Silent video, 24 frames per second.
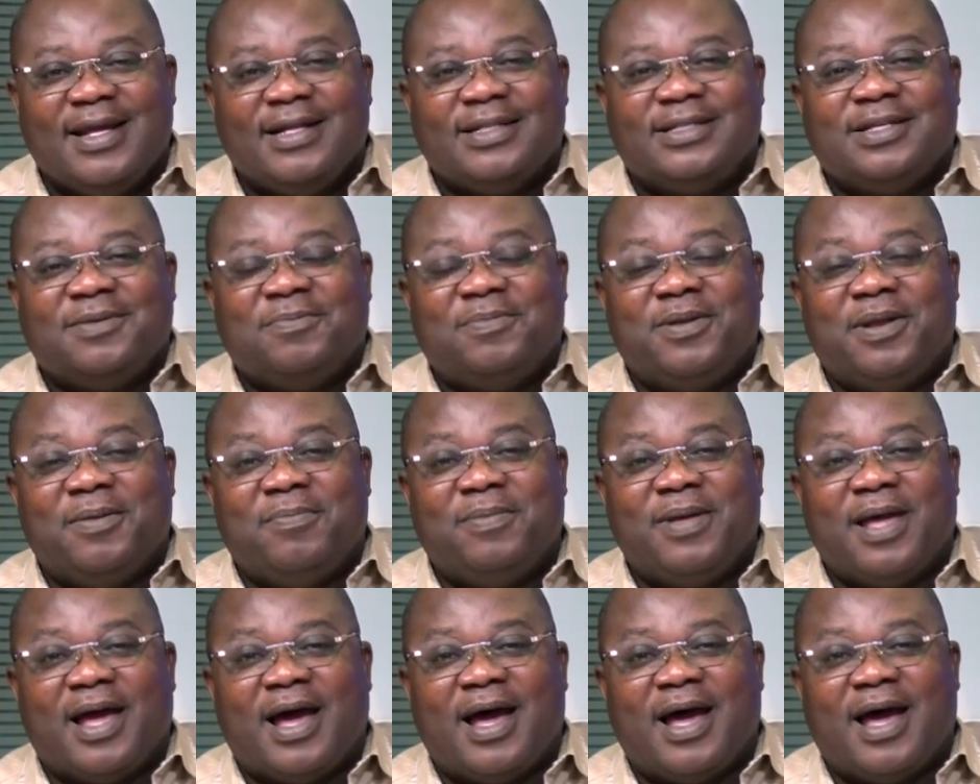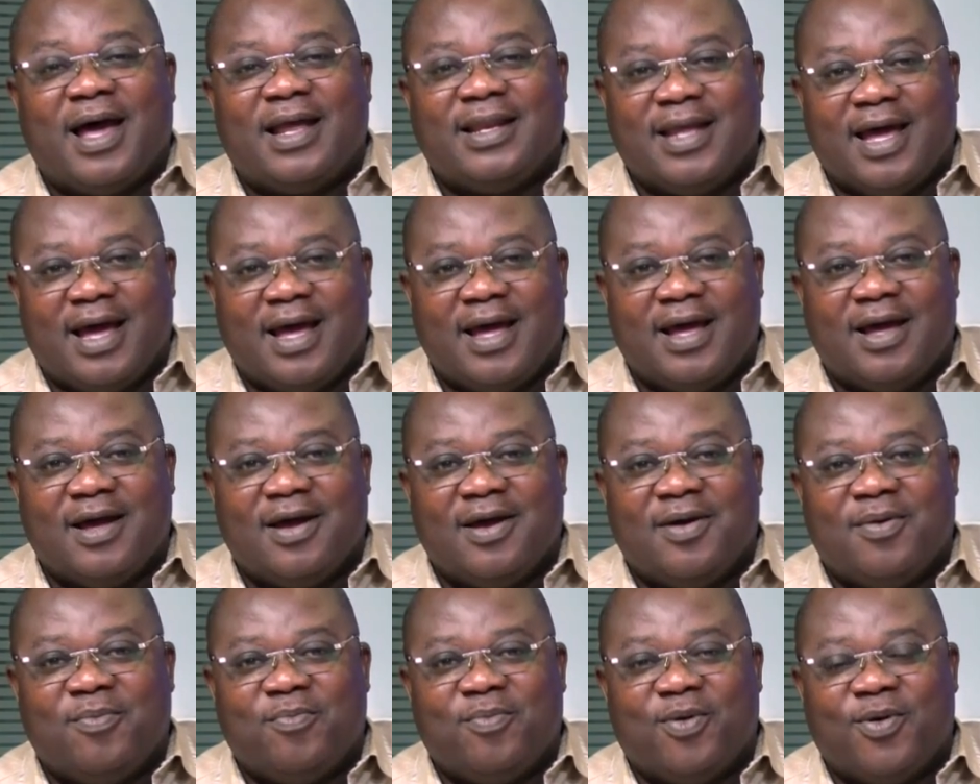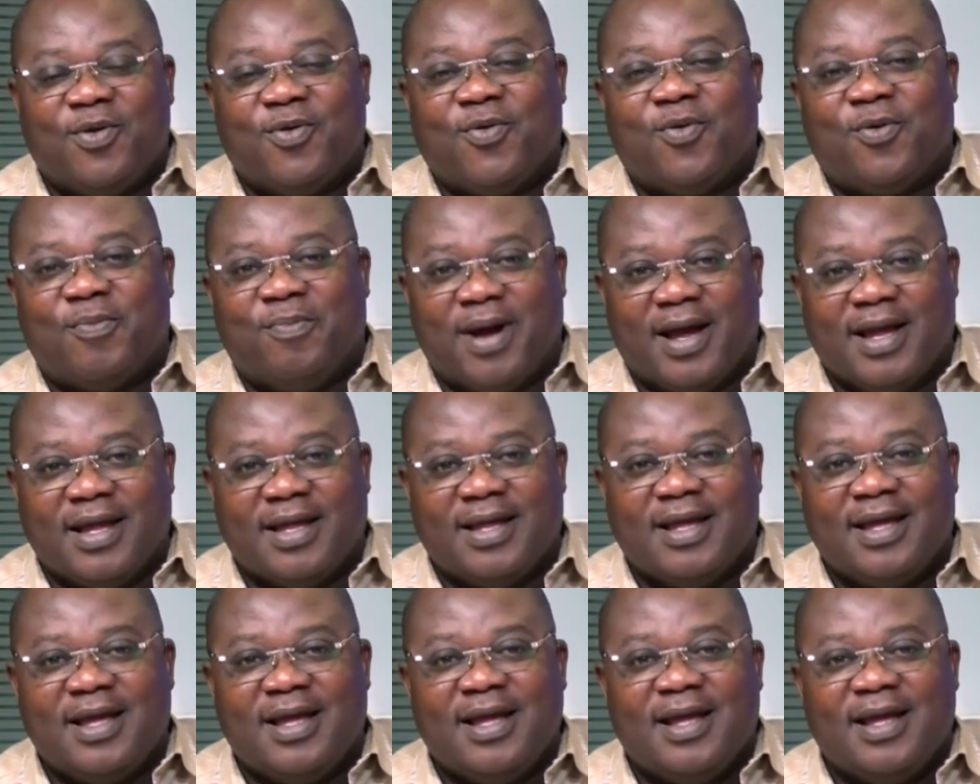the Bribia da Bonhobine,